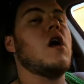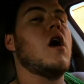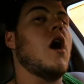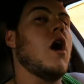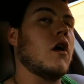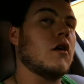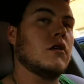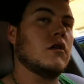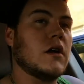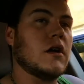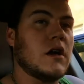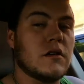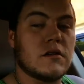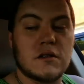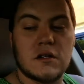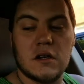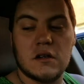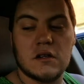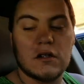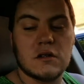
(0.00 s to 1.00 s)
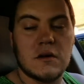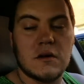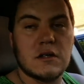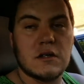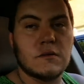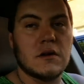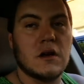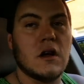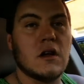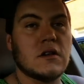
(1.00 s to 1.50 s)
I'll go downstairs in the
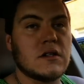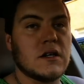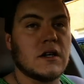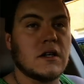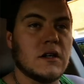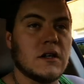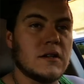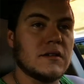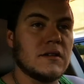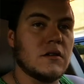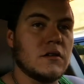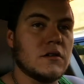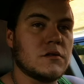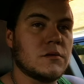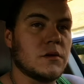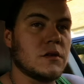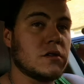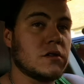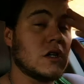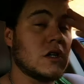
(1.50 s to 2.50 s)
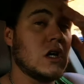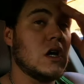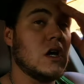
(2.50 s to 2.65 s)
basement and I'll take a look at those ones